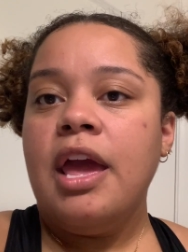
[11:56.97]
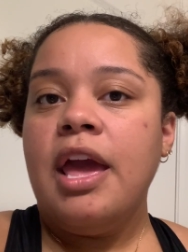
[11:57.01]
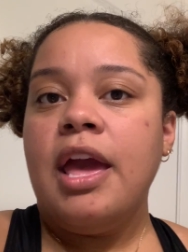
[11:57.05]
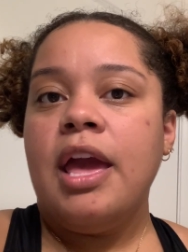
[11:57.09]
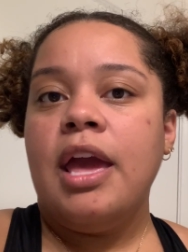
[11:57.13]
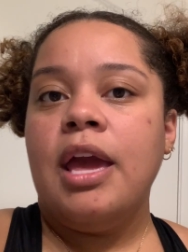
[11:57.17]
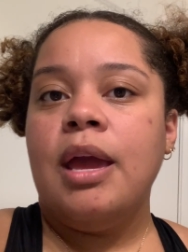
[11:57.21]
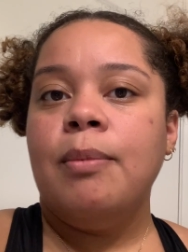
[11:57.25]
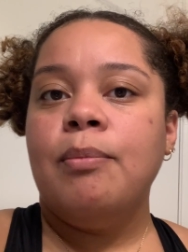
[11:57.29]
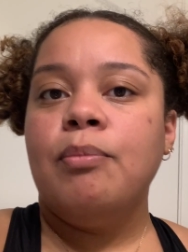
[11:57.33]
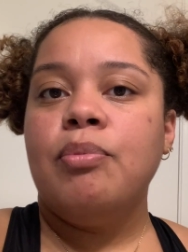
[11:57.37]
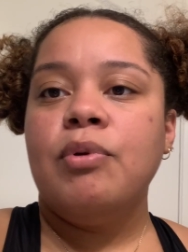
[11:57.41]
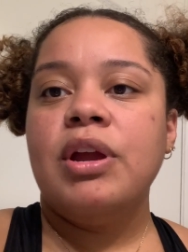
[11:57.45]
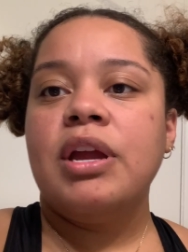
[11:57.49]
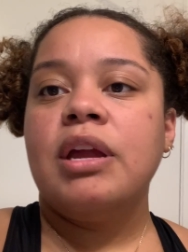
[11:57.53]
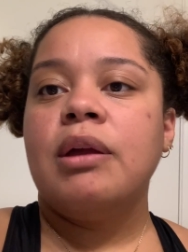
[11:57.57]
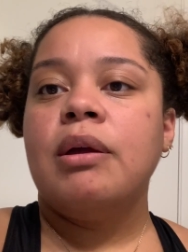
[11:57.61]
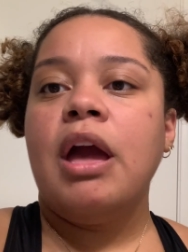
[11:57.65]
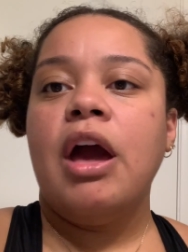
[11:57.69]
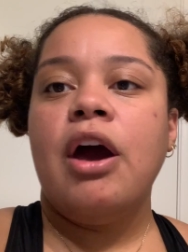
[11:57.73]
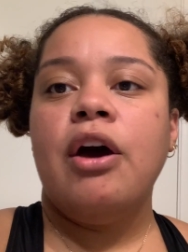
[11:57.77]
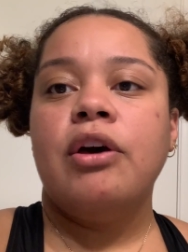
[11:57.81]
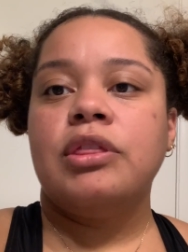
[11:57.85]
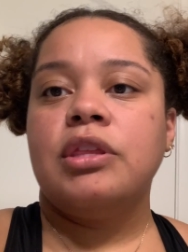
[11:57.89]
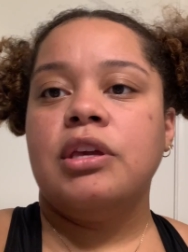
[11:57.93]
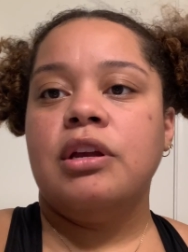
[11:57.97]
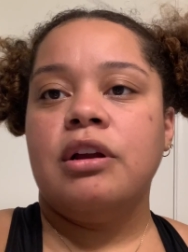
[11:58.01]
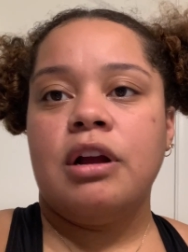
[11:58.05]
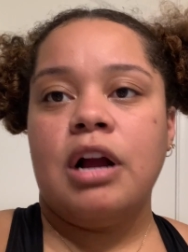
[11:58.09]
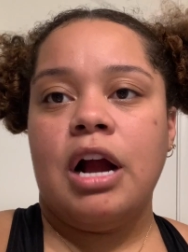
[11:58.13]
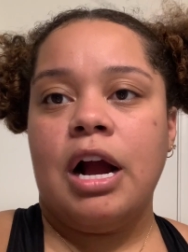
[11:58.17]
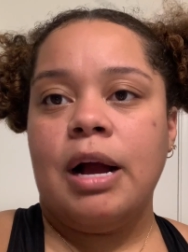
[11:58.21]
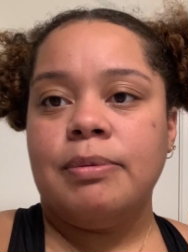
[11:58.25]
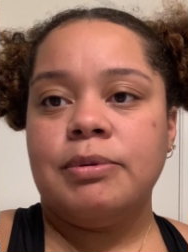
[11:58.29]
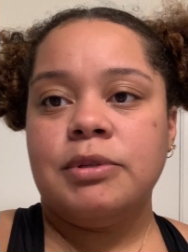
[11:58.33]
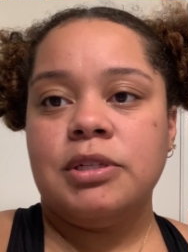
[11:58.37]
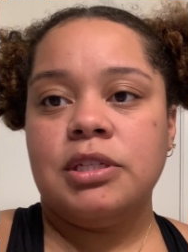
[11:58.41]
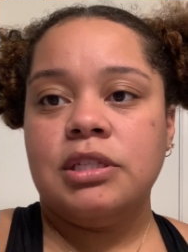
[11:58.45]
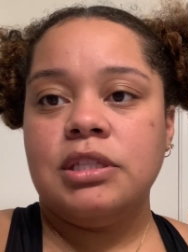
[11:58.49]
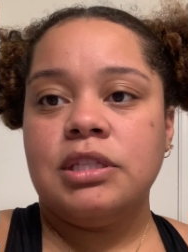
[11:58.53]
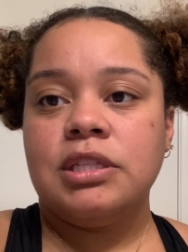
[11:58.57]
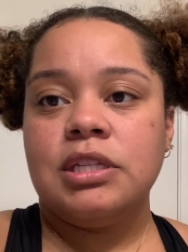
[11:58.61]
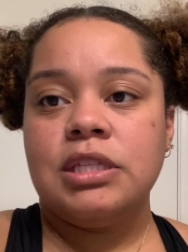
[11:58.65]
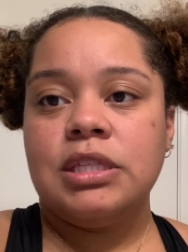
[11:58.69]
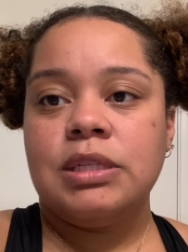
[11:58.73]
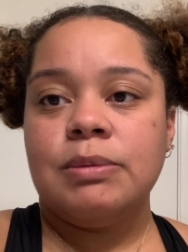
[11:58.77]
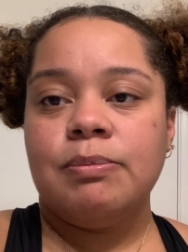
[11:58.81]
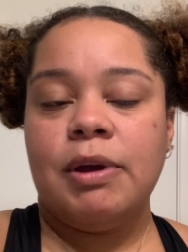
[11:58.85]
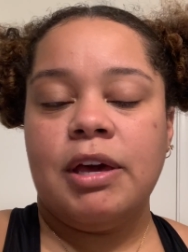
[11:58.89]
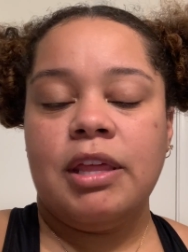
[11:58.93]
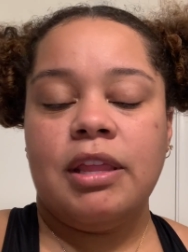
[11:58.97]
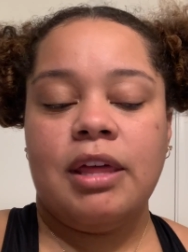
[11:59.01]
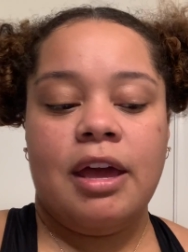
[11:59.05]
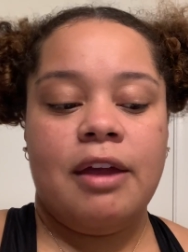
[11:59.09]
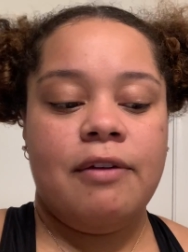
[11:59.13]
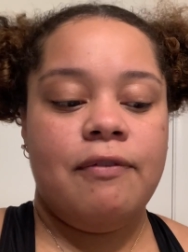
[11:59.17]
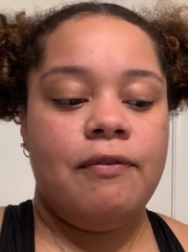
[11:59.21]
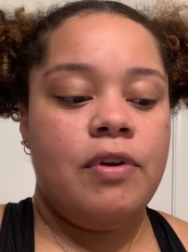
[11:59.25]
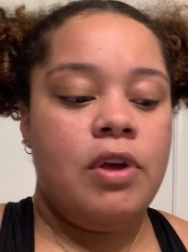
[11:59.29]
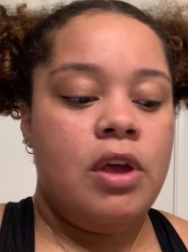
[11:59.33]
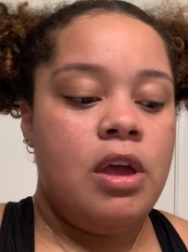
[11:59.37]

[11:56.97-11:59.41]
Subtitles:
and bring healthier options into my life.